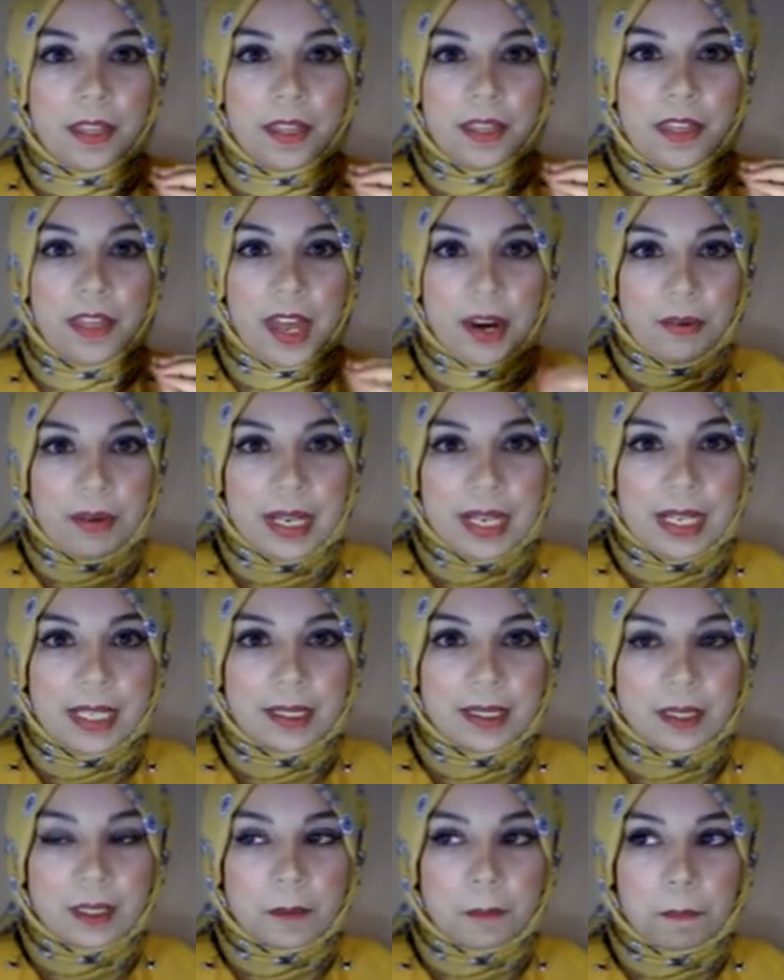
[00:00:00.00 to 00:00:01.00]
there
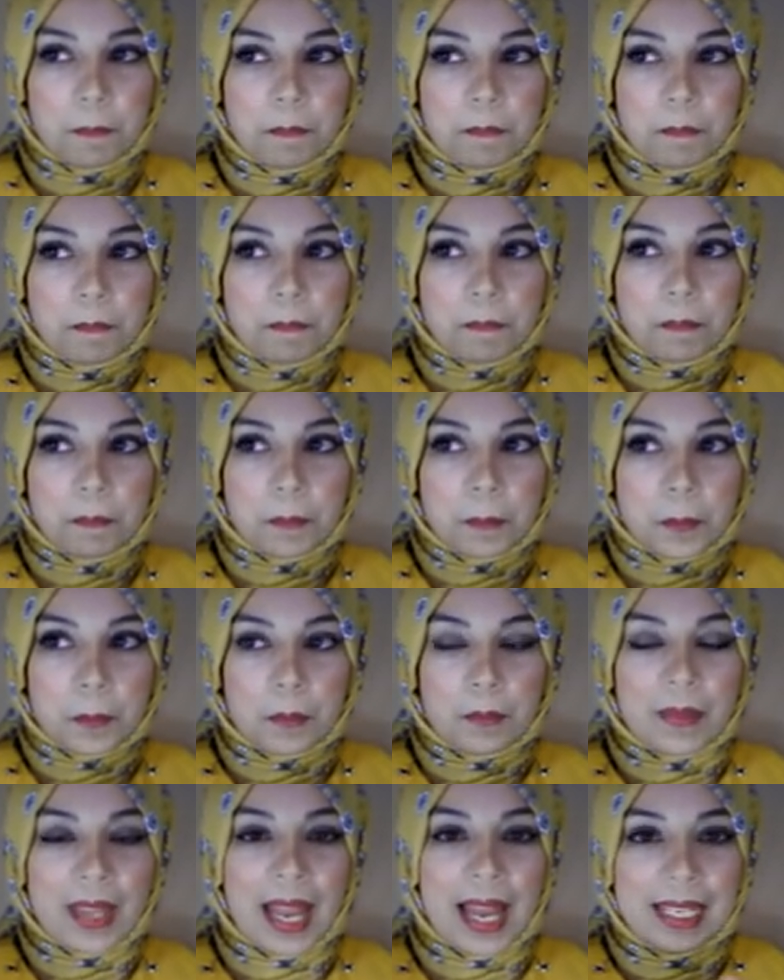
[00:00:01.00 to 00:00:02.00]
is
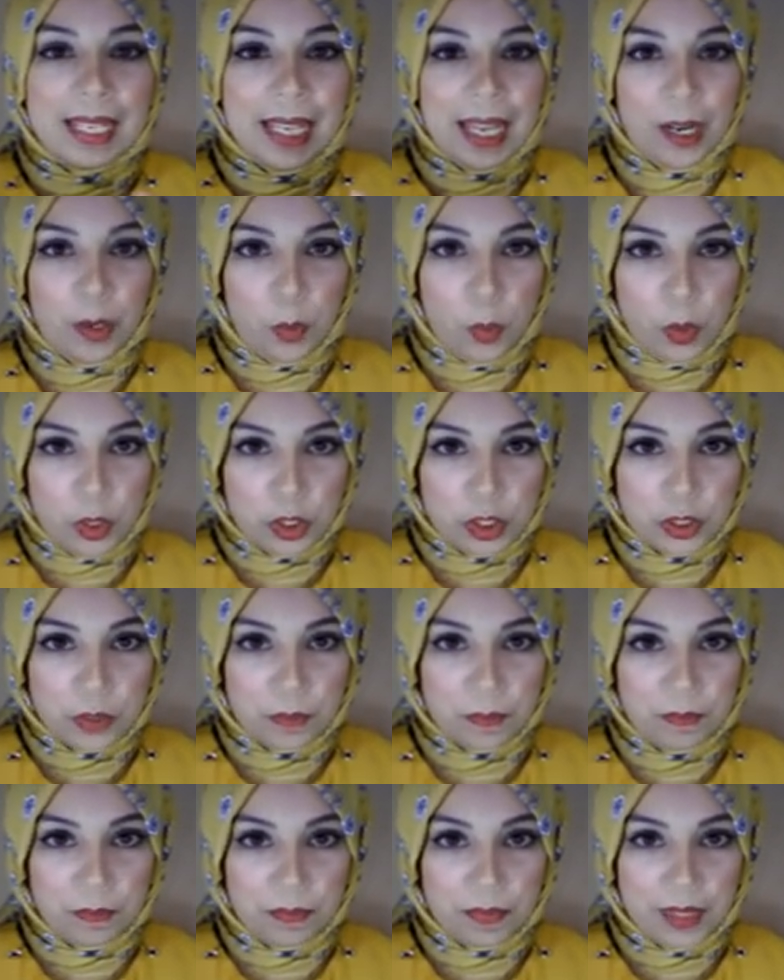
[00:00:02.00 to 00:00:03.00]
a language,
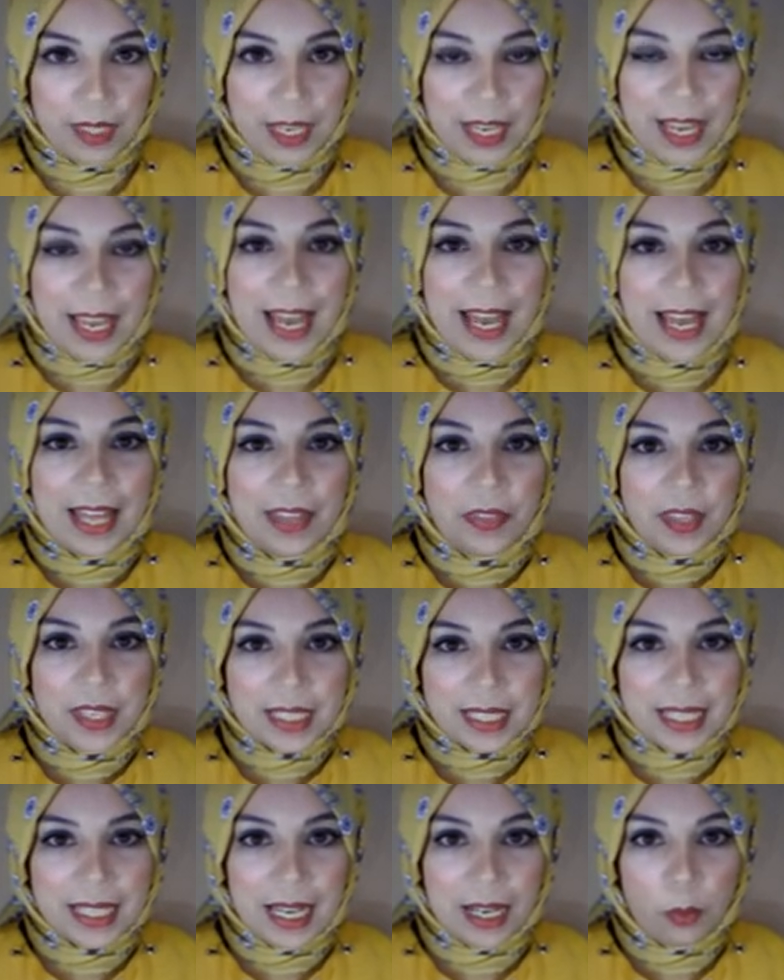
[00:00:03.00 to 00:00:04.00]
and
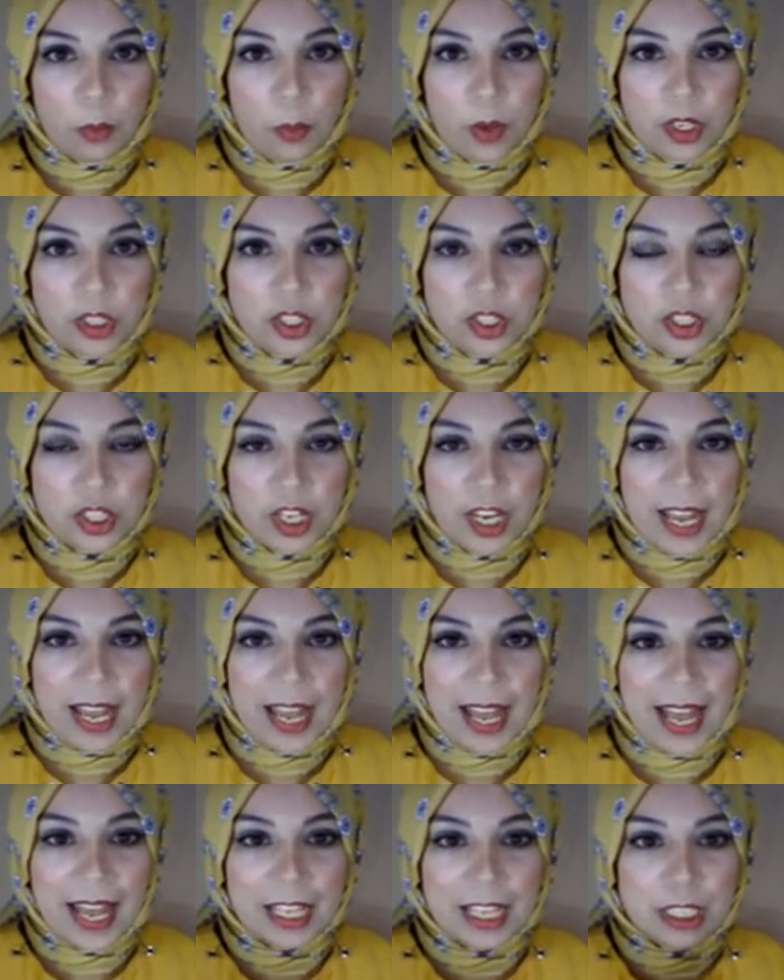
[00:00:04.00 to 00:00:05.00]
this language
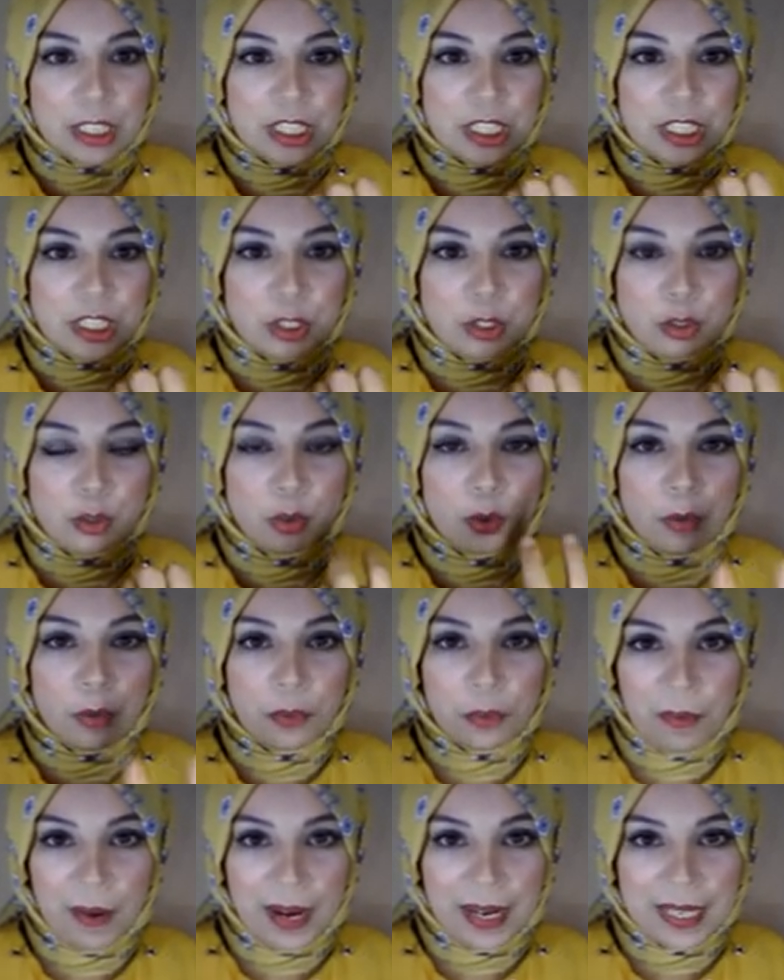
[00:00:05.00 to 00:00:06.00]
has 2
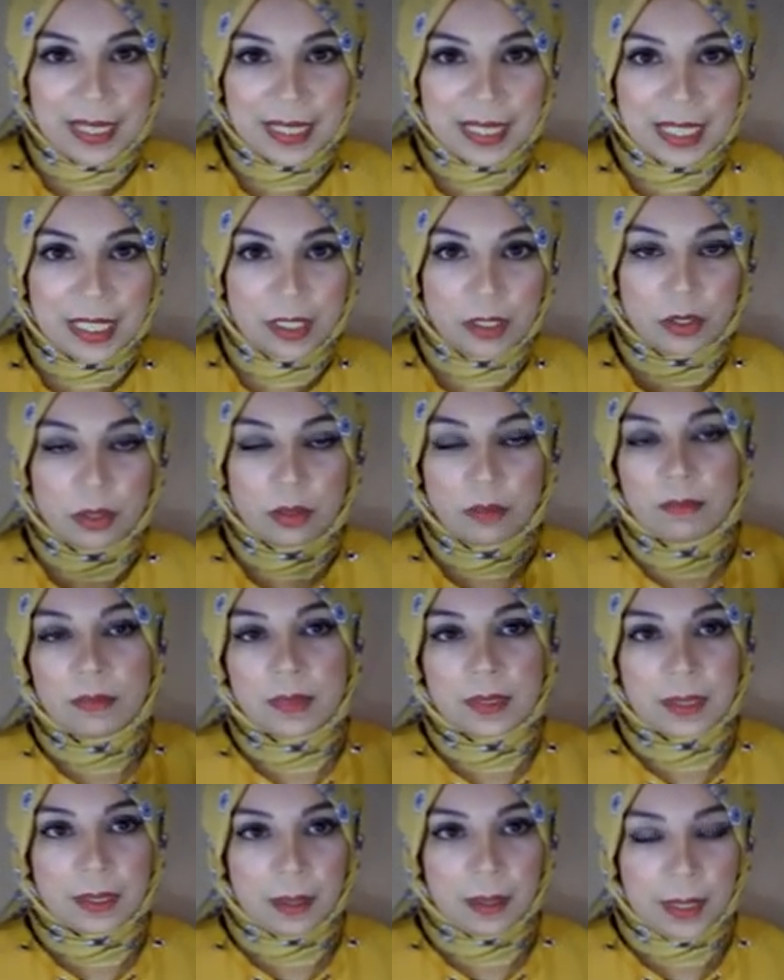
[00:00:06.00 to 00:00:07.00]
varieties.
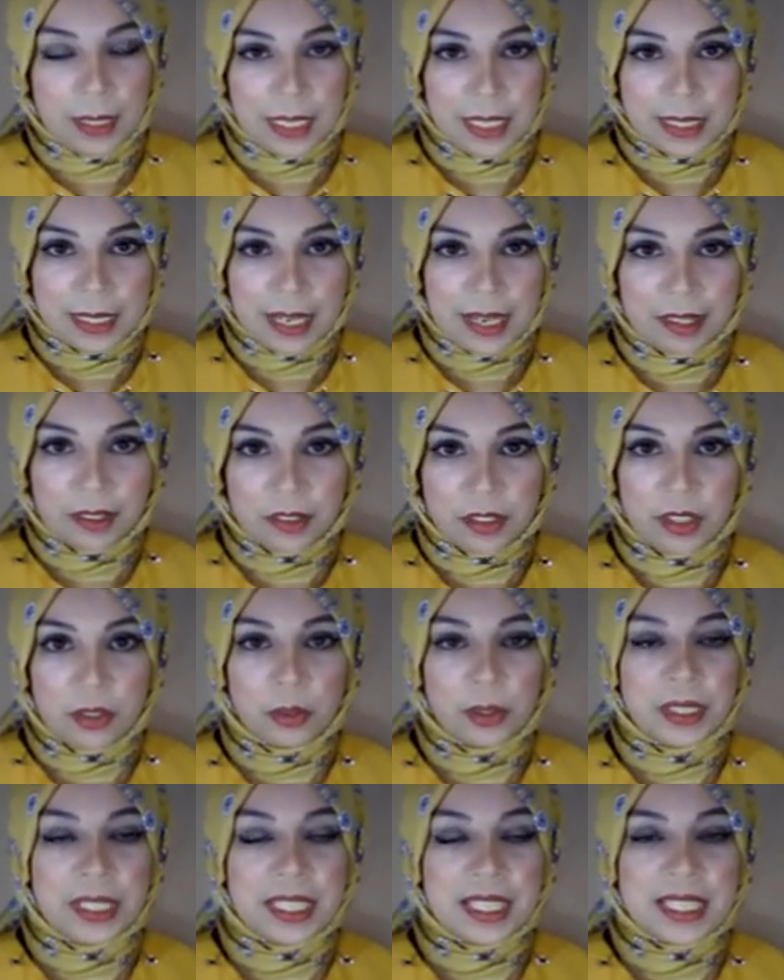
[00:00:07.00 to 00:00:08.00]
So in his
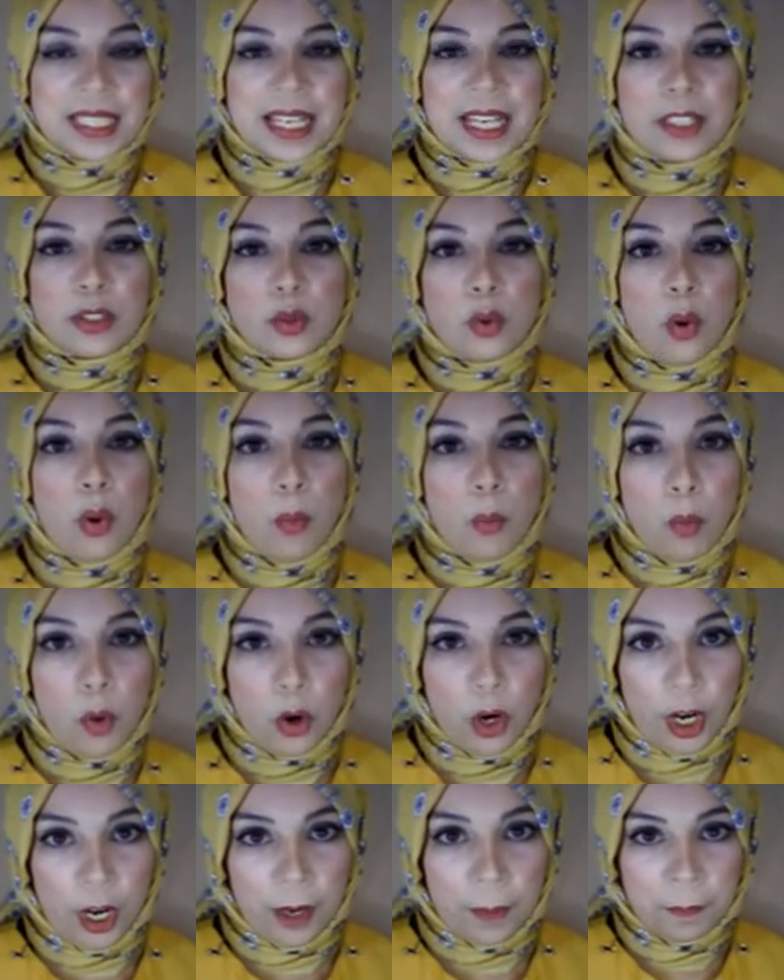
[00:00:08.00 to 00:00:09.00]
article he states or
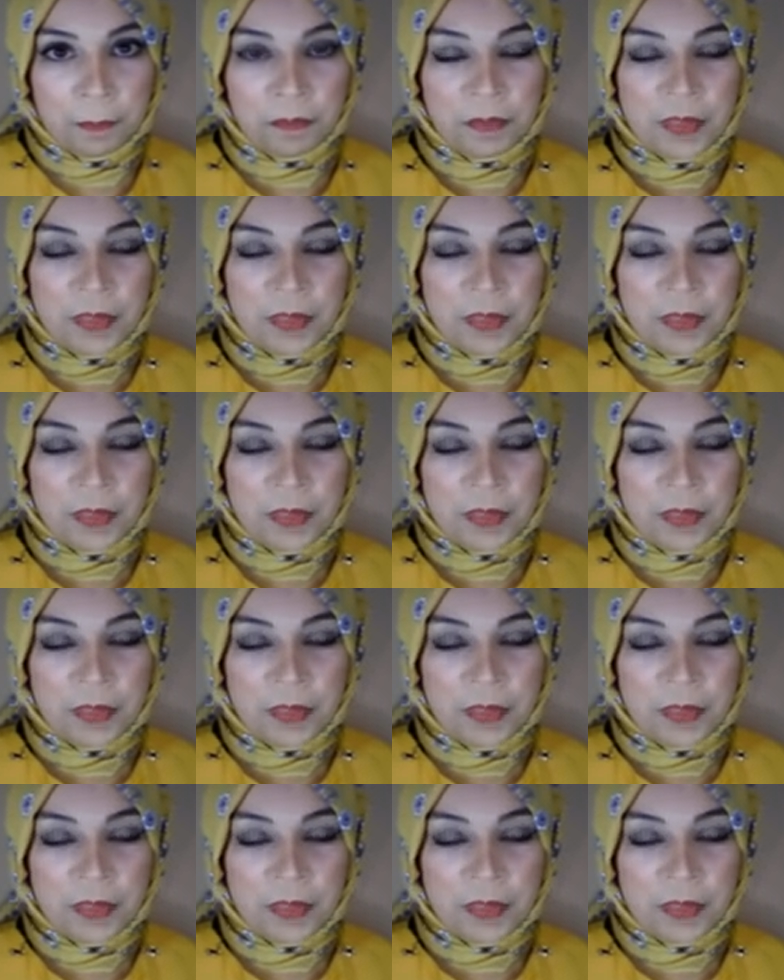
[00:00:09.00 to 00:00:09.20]
more.